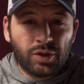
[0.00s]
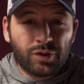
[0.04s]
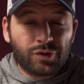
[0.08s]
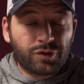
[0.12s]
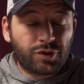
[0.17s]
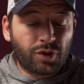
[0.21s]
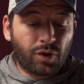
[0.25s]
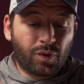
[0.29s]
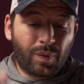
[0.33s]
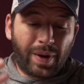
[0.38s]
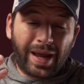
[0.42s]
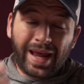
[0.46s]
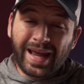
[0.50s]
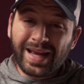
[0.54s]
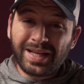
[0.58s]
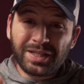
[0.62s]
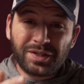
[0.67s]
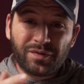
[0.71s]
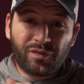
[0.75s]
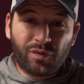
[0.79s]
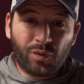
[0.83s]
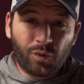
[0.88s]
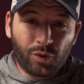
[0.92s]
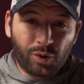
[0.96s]
So
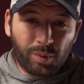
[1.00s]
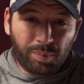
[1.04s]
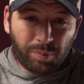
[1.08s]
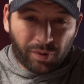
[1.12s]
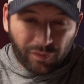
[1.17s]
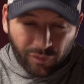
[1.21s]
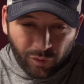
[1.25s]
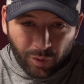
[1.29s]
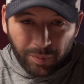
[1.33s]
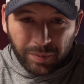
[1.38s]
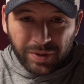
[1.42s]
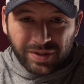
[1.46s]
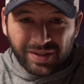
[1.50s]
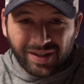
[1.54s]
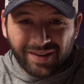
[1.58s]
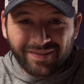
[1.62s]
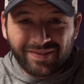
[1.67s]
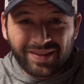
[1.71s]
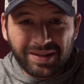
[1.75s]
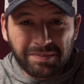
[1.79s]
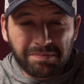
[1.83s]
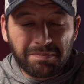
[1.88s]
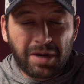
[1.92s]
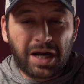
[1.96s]
as for the performance of
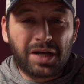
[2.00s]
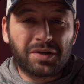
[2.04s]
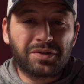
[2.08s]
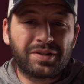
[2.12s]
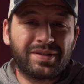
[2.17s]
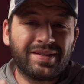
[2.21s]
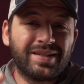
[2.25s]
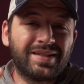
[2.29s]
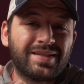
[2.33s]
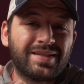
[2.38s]
the mouse, the